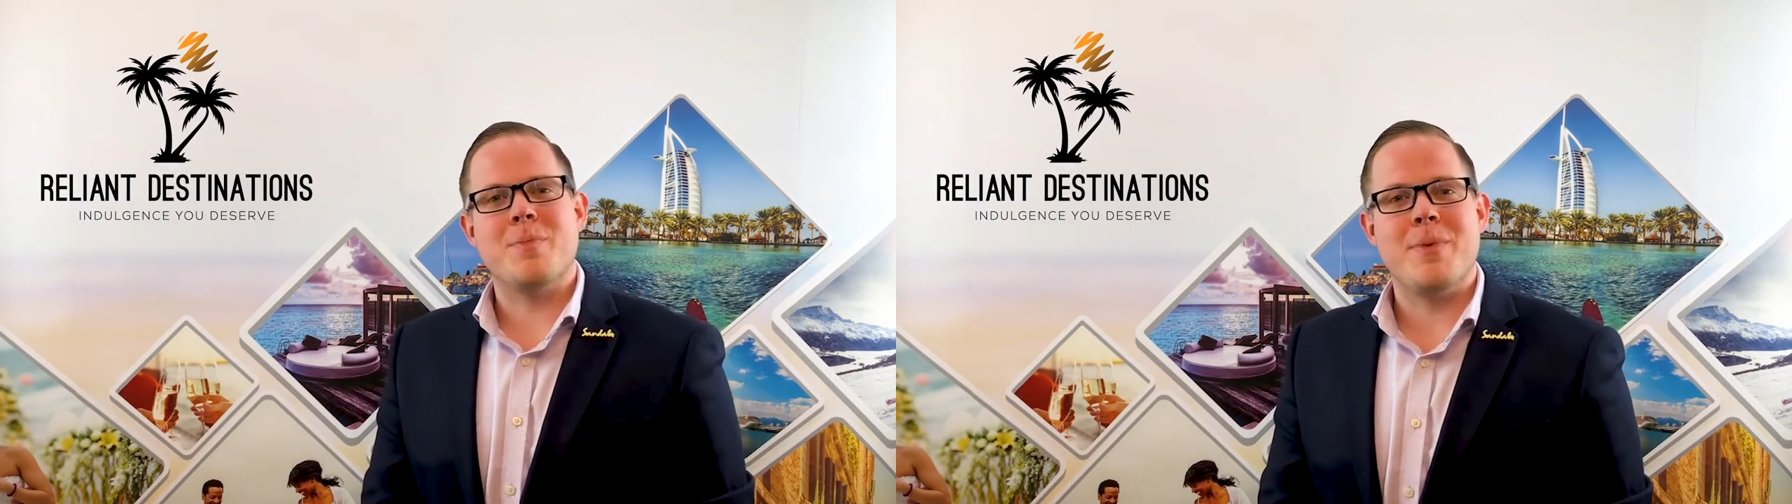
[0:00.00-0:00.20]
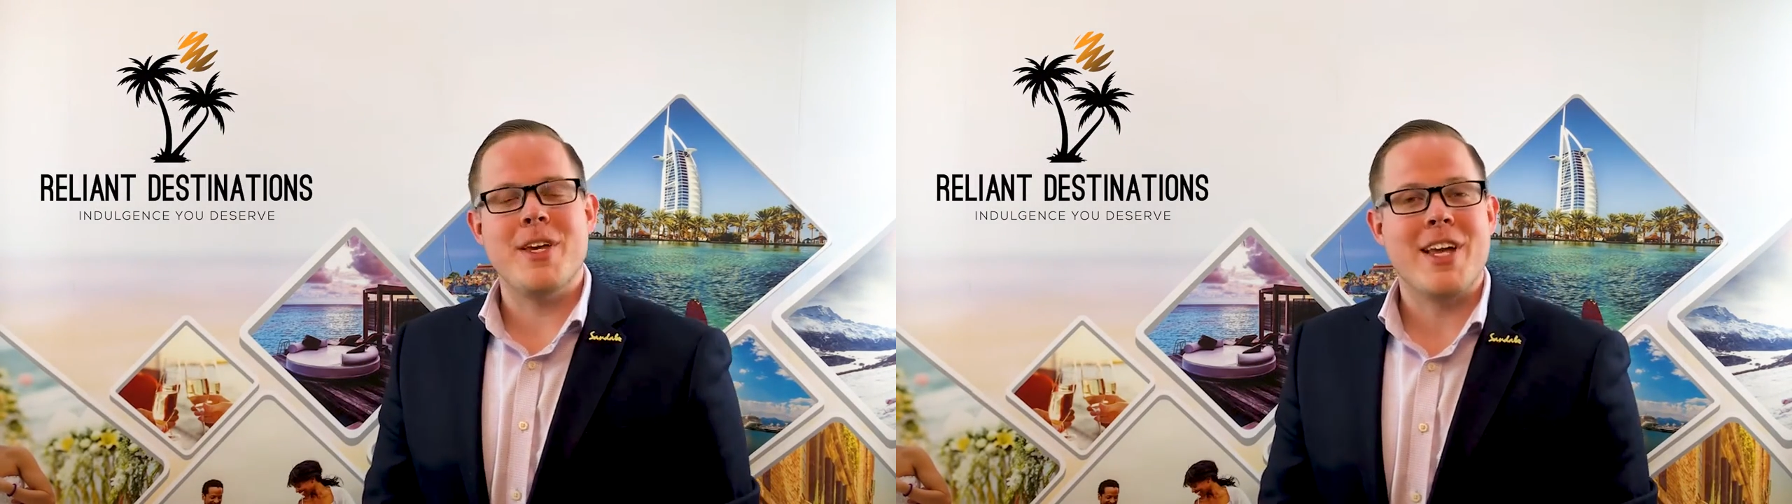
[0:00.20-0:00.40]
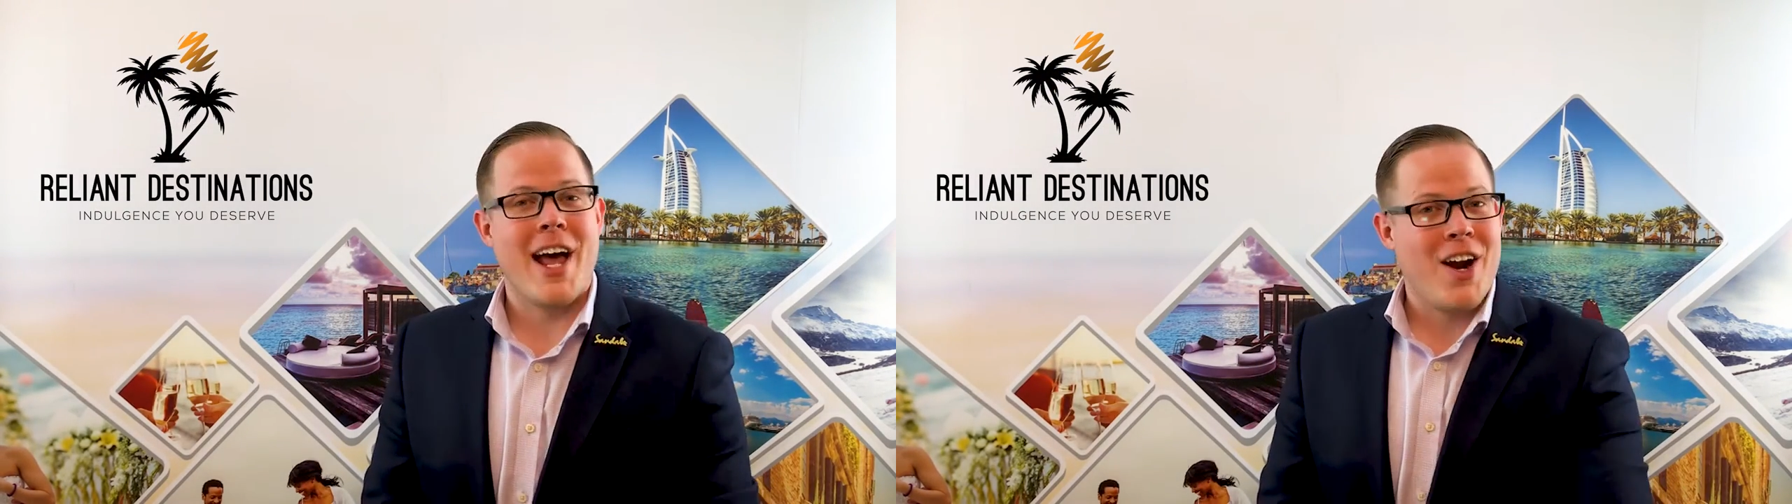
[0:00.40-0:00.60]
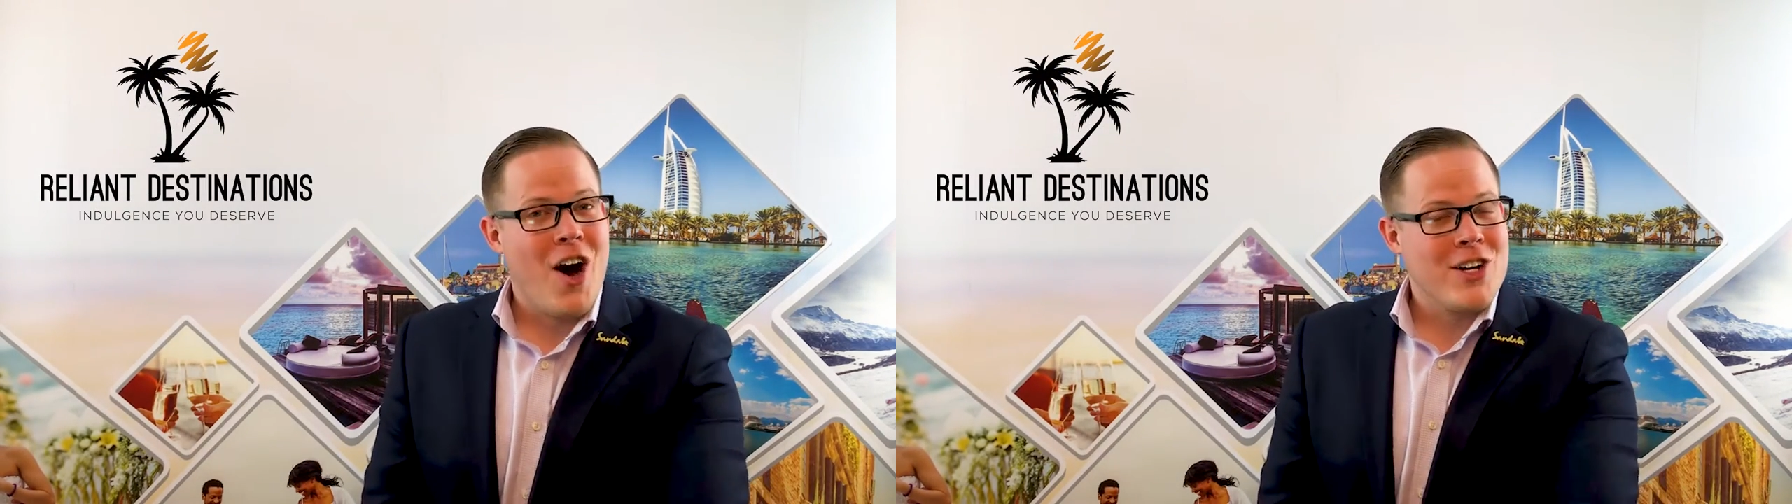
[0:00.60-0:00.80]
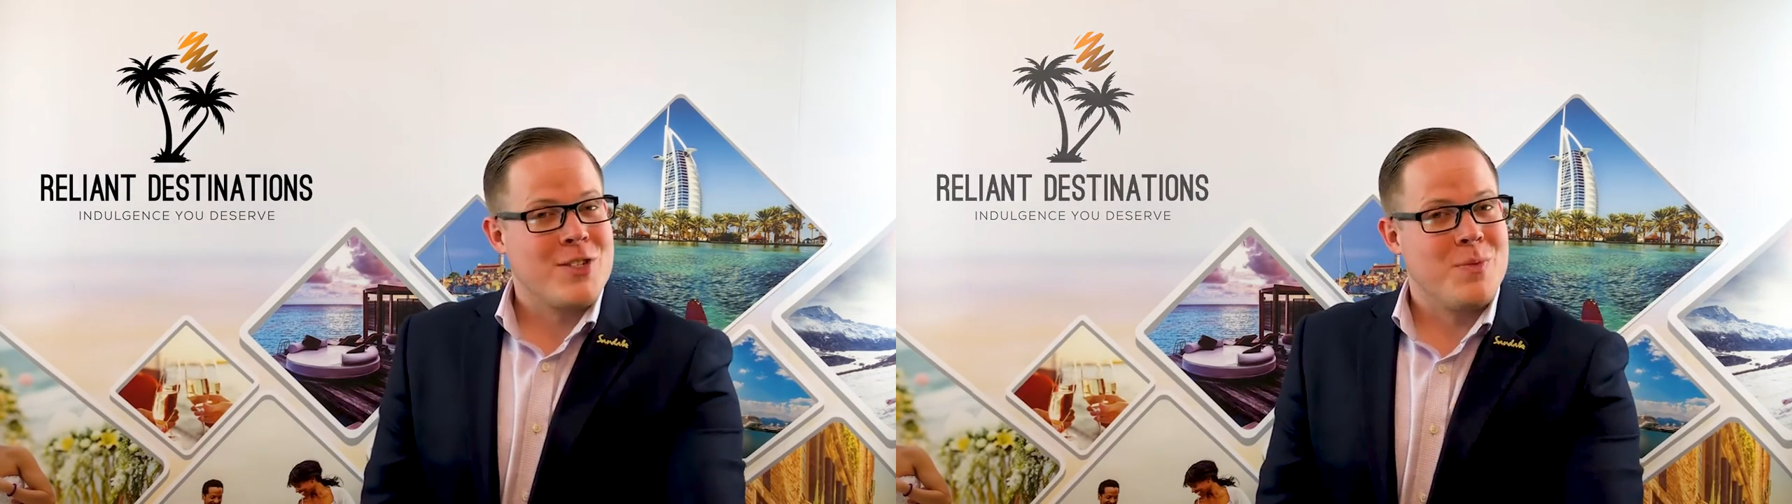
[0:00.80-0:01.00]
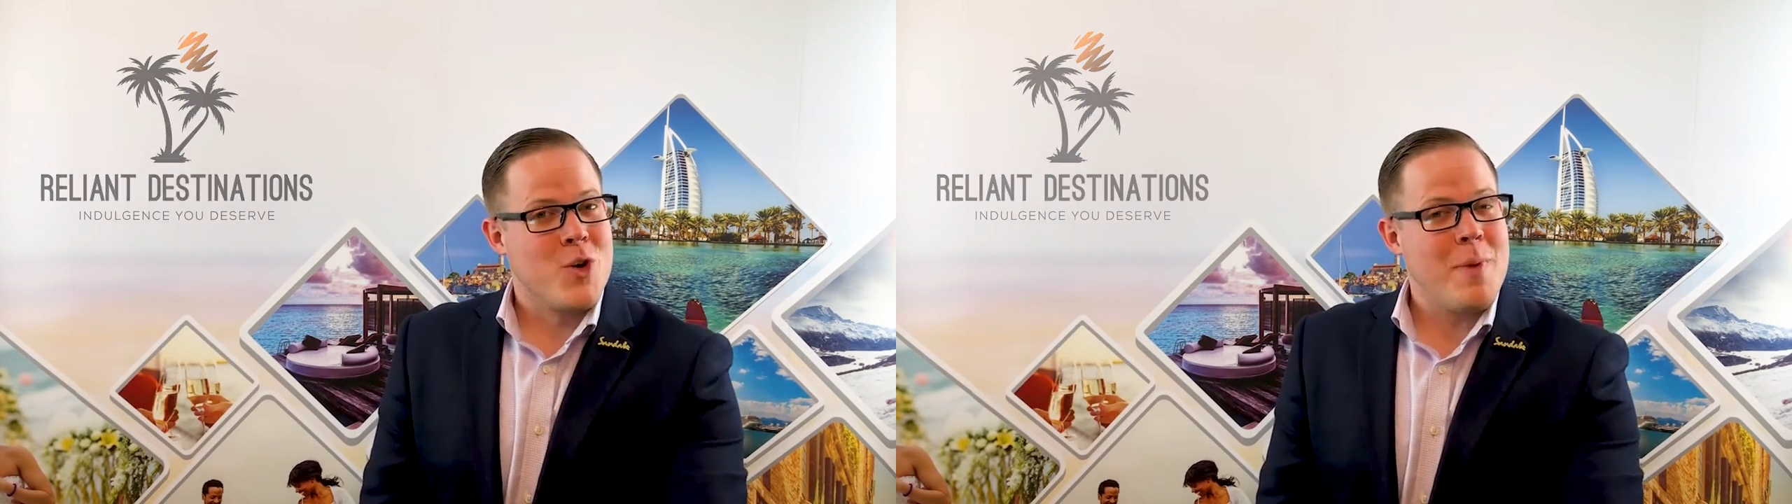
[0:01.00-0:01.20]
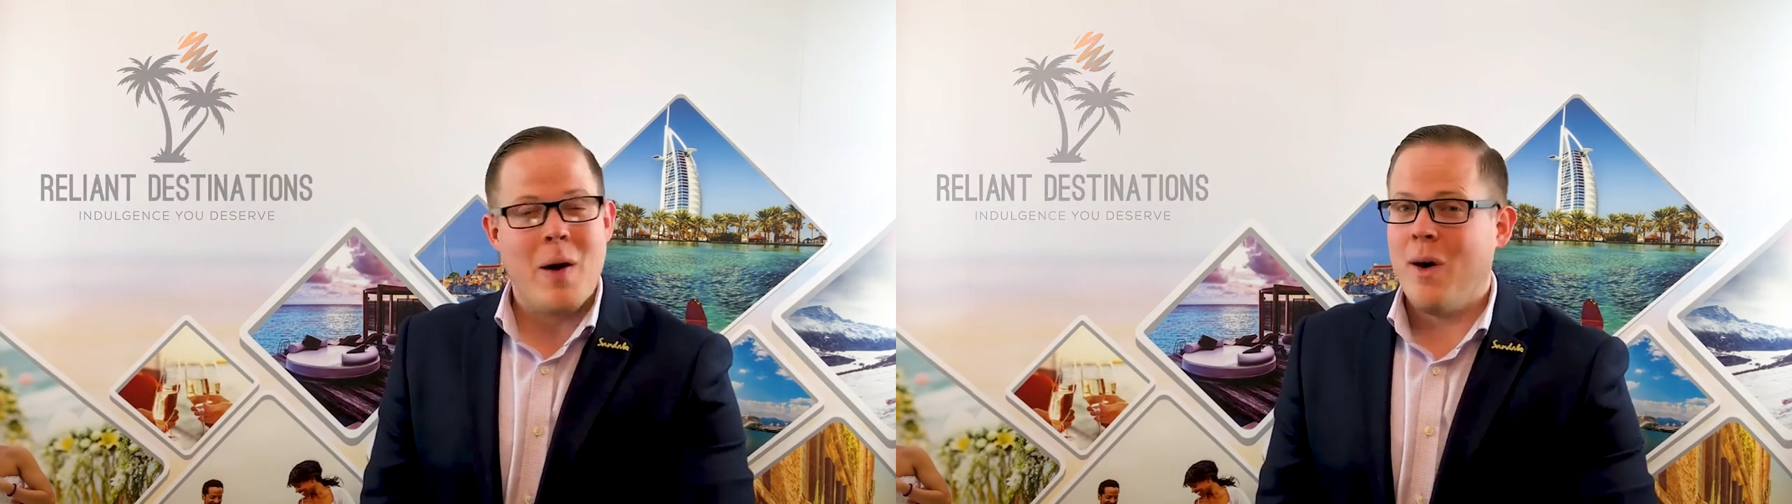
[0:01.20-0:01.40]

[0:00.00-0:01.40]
peek at an awesome room at